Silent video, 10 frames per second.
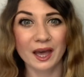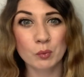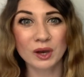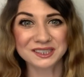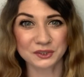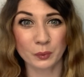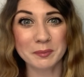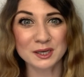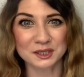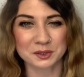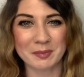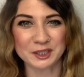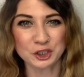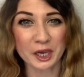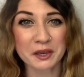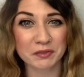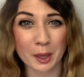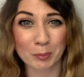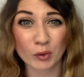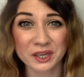And why swimmers may shave
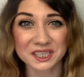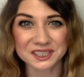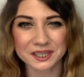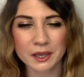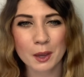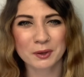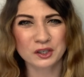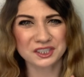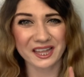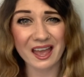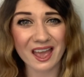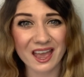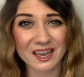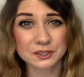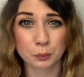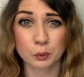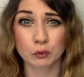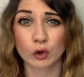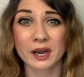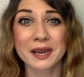their bodies, because the hairs will
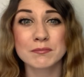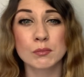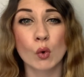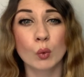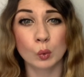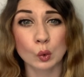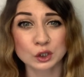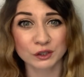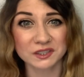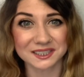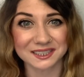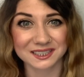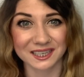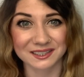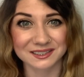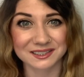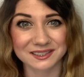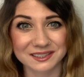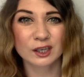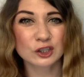create more water resistance.
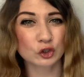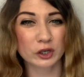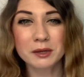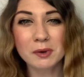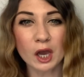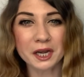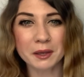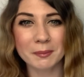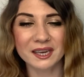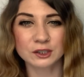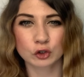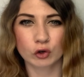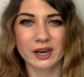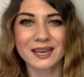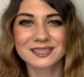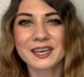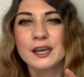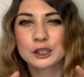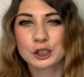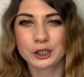Streamlining means creating
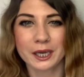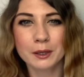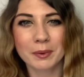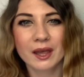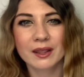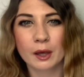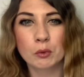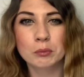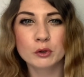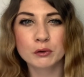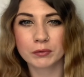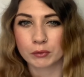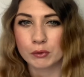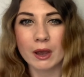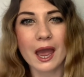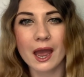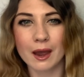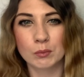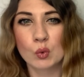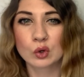a shape that will move through air
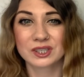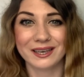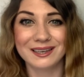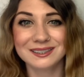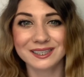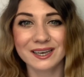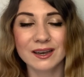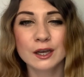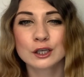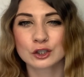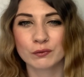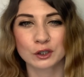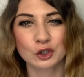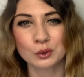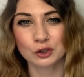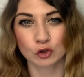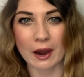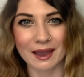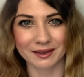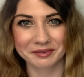and water easier to reduce
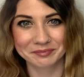drag.